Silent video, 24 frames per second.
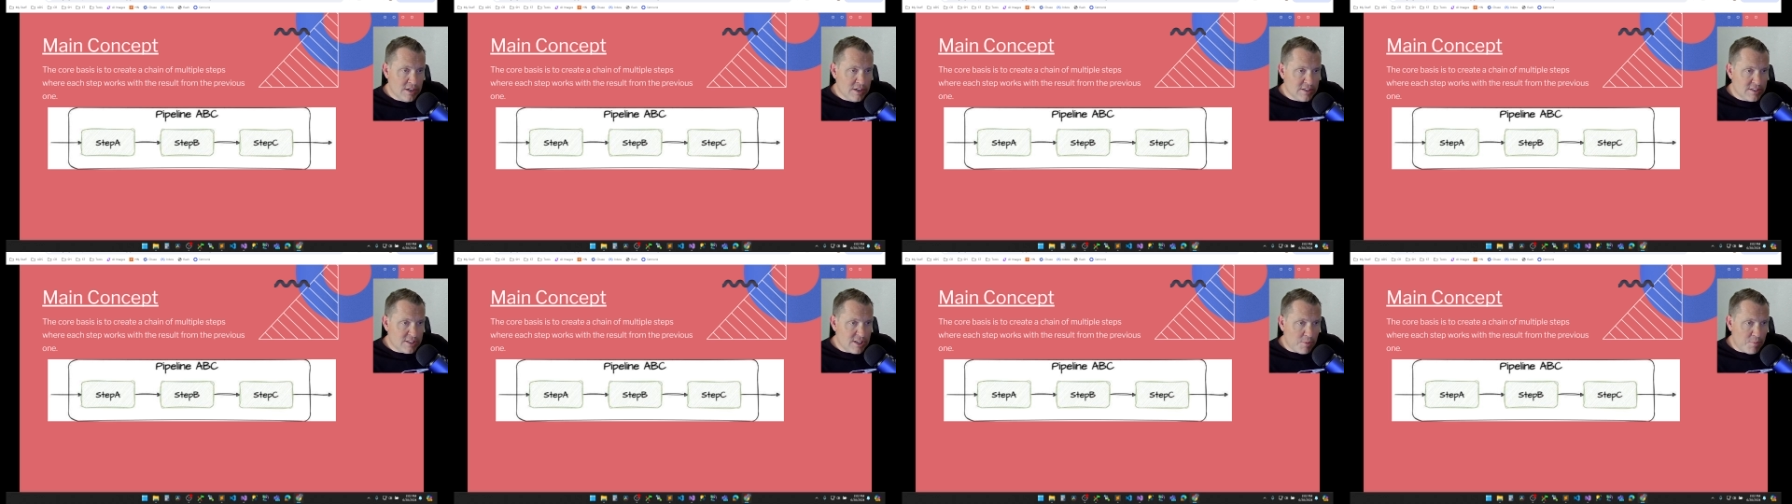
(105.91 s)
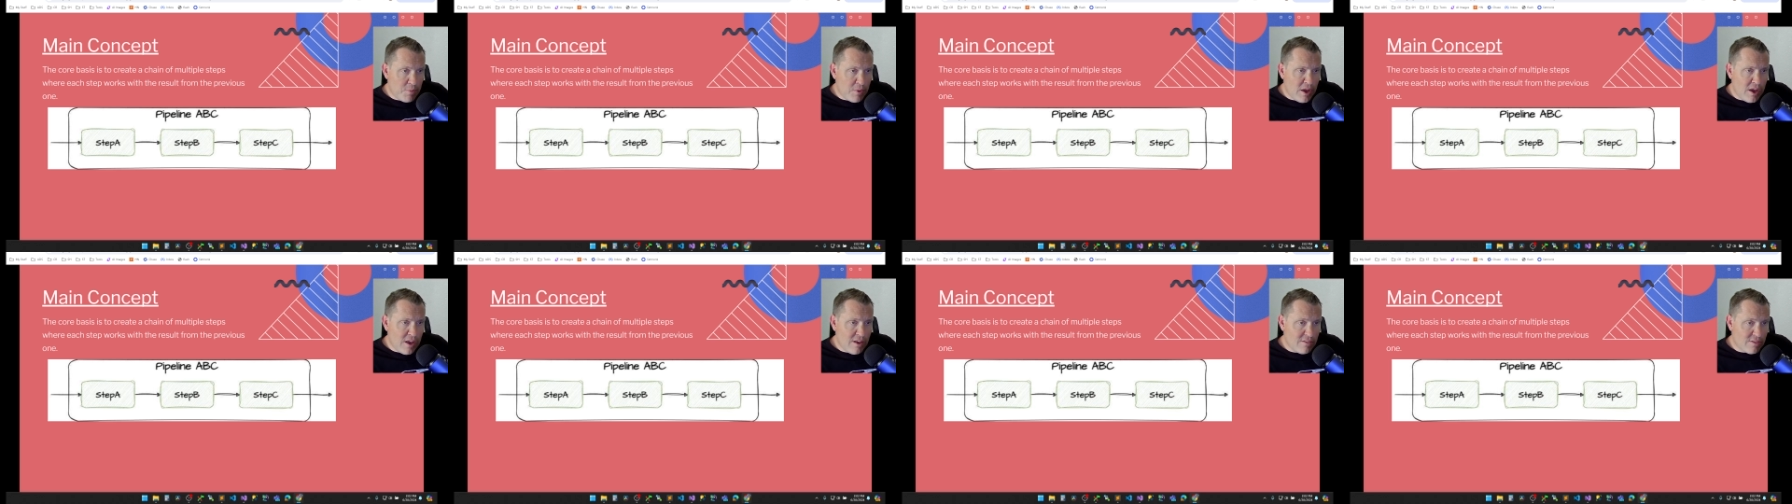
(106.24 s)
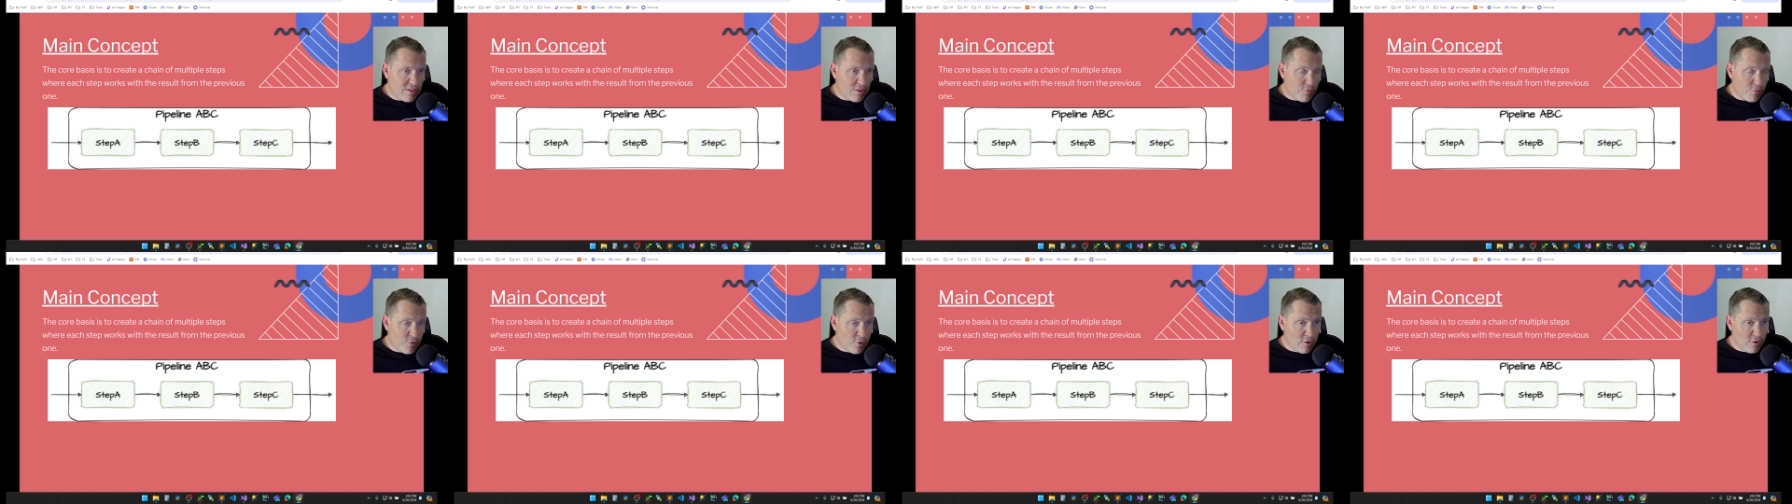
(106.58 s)
Step A is
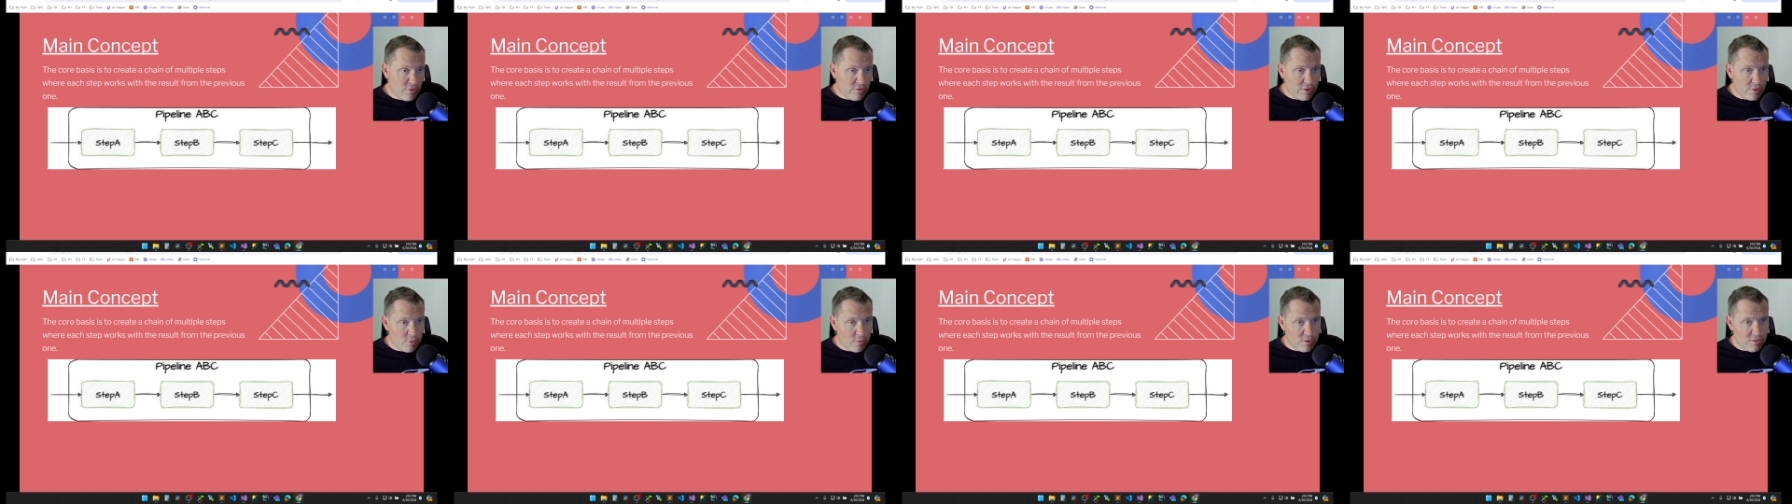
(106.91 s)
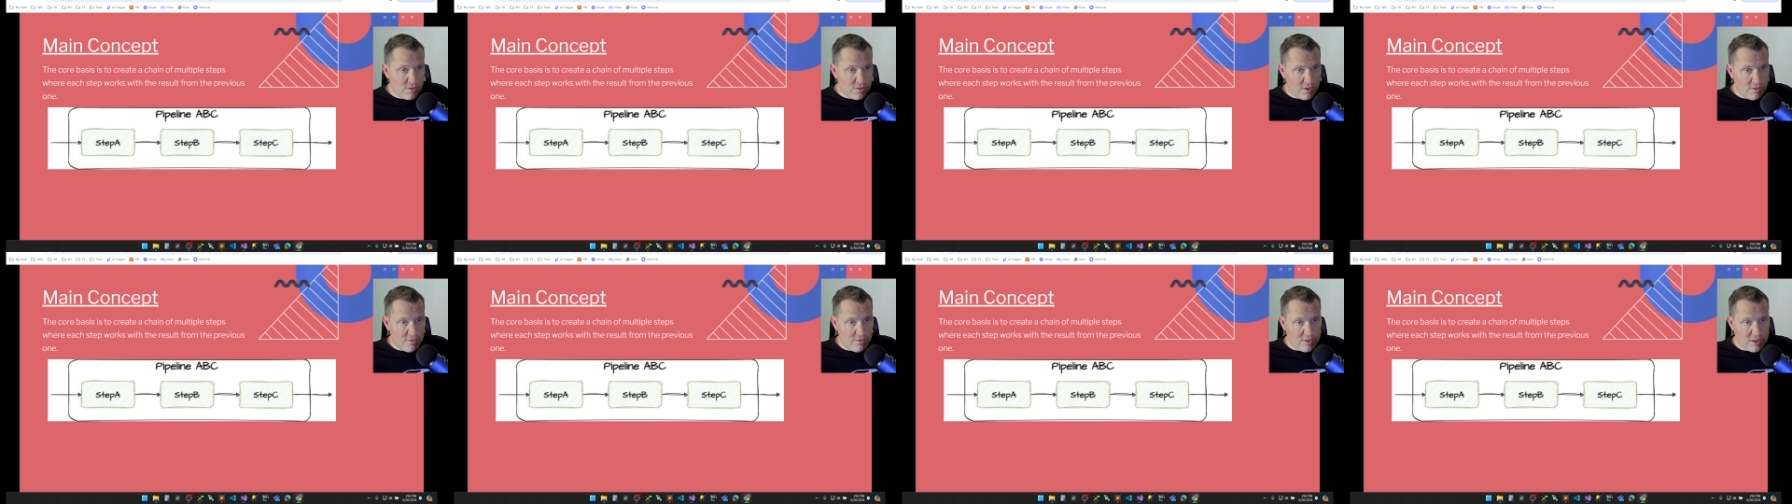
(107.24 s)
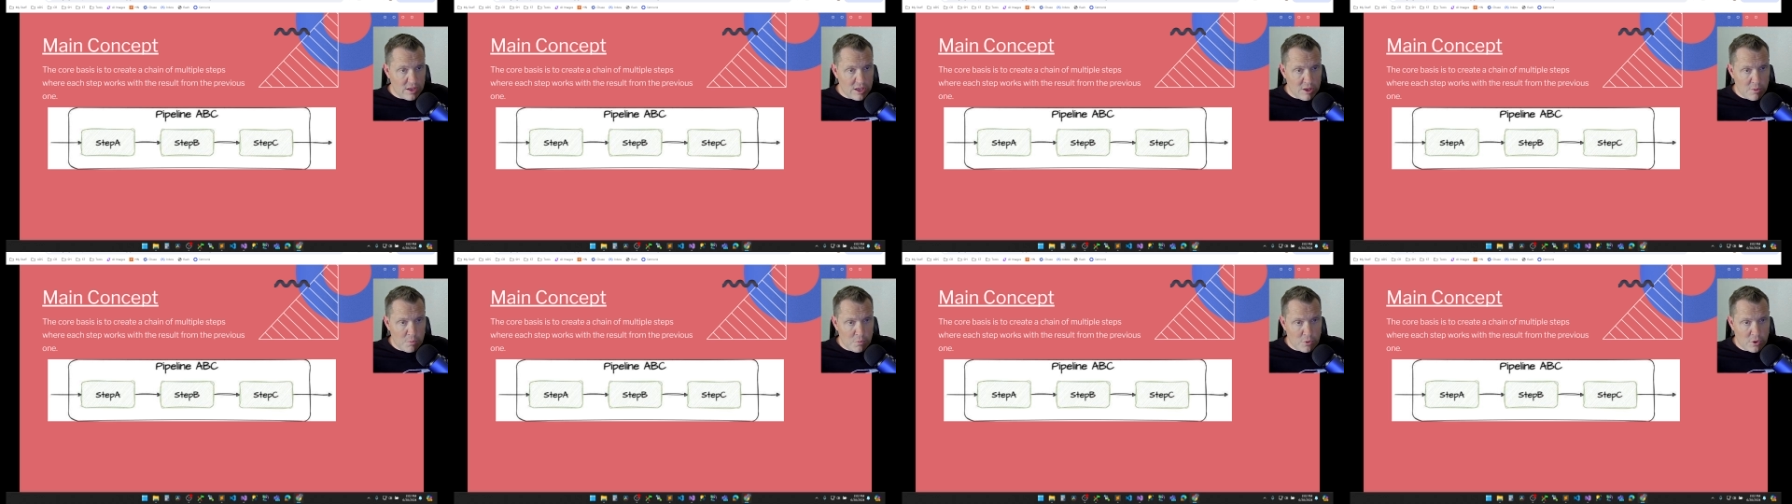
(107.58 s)
the first that receives the
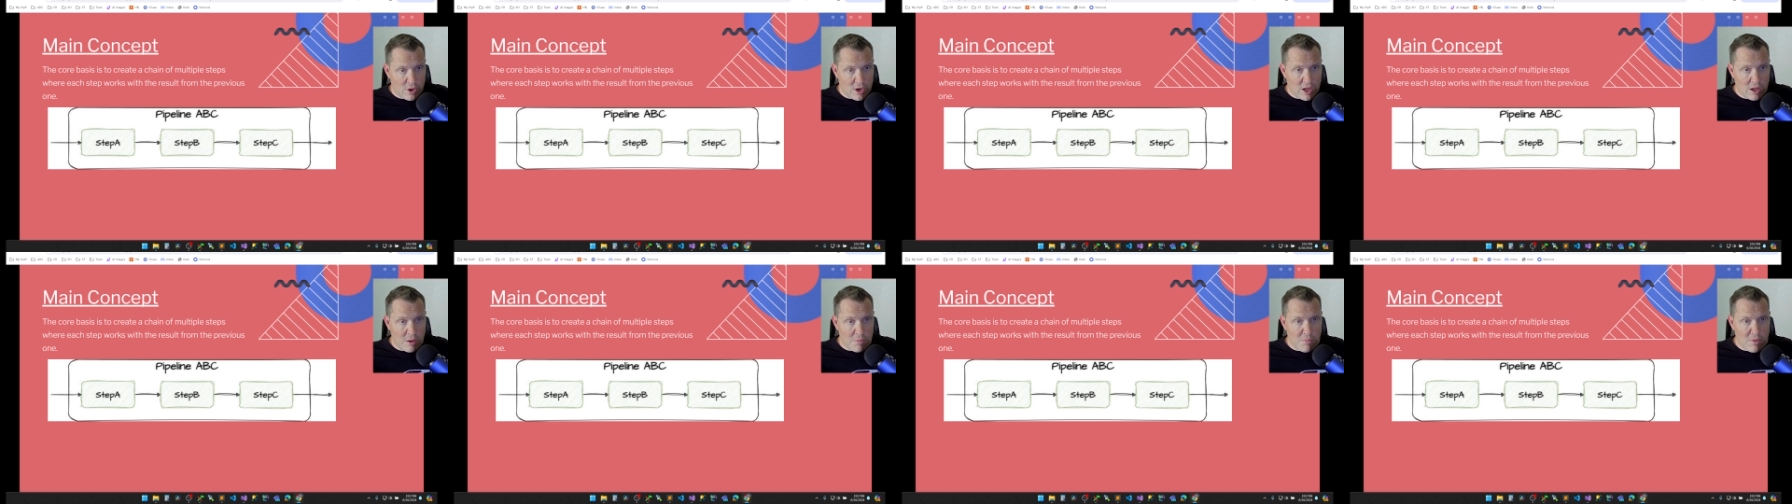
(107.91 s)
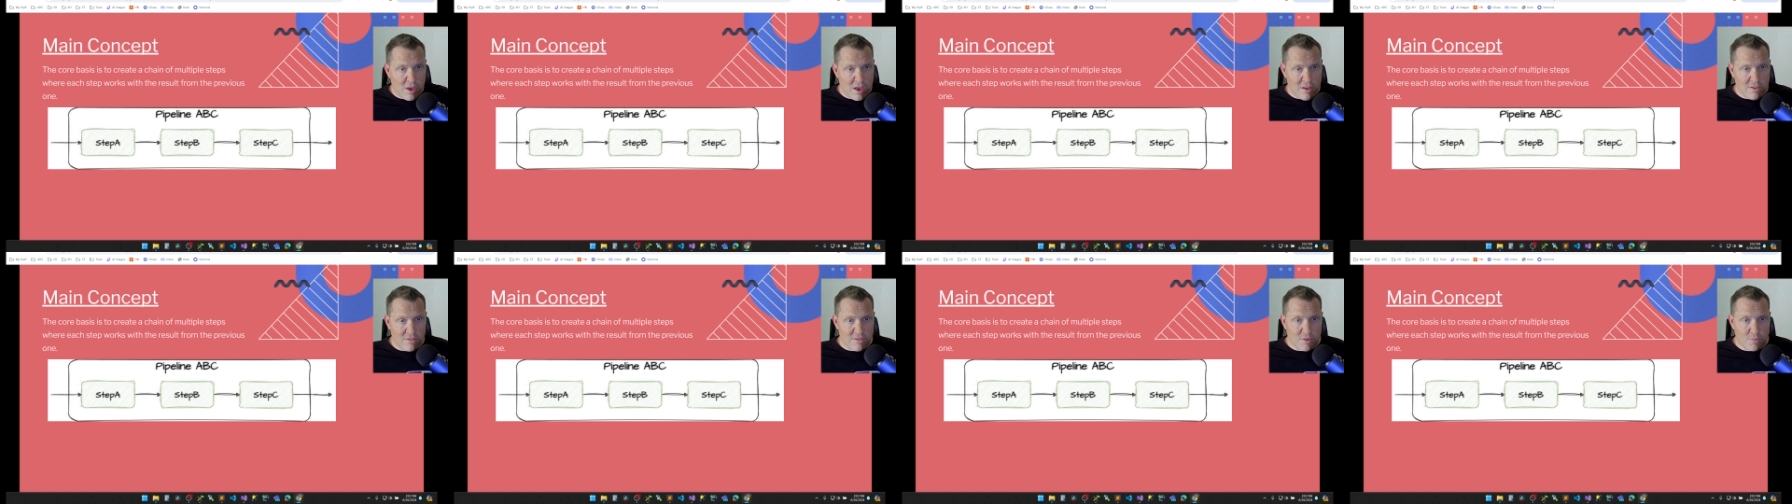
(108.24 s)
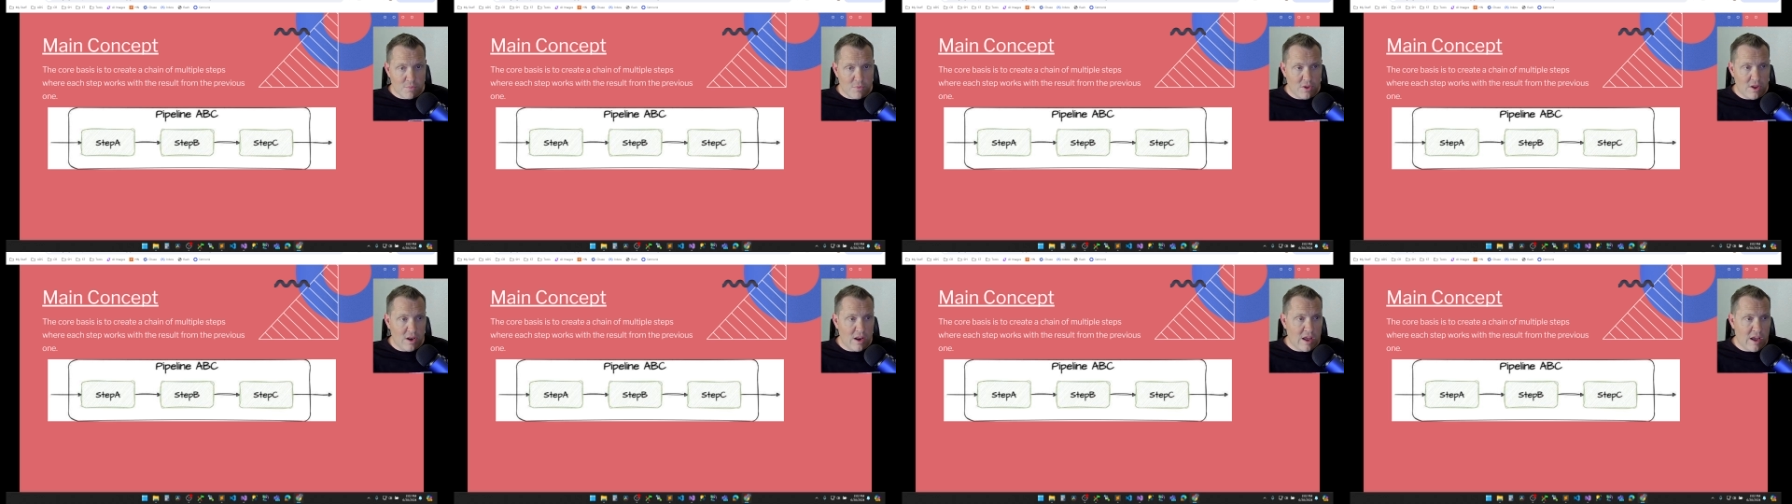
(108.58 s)
input and makes something.